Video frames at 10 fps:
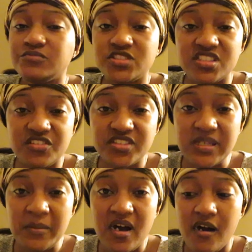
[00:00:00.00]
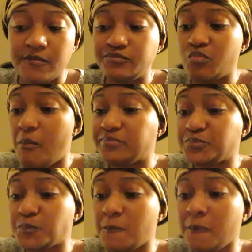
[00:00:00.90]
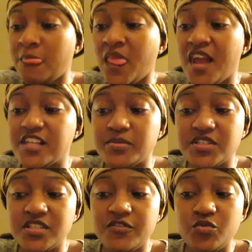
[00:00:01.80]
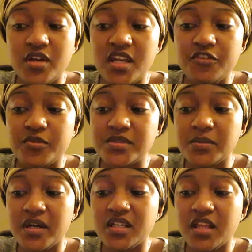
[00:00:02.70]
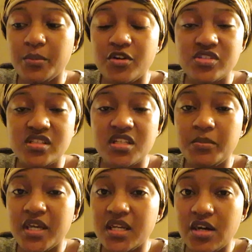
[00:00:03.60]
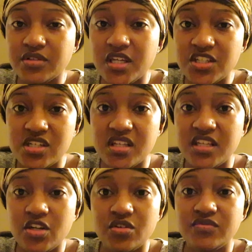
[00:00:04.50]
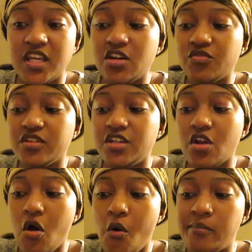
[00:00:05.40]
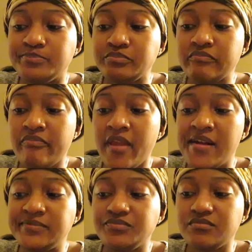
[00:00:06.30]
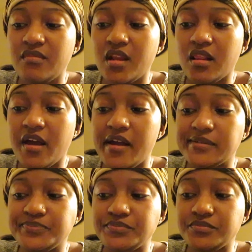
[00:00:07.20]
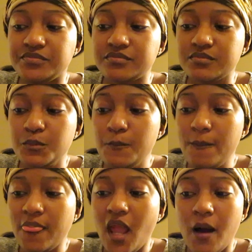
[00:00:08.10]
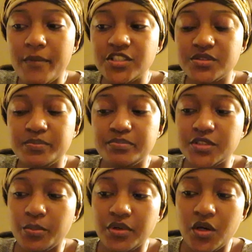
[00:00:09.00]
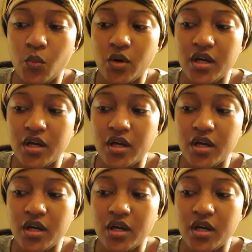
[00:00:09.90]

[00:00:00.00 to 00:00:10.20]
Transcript: It's a different type of high especially if you're getting it from somebody like personally making out the kitchen and they don't they don't really know like how much to put in what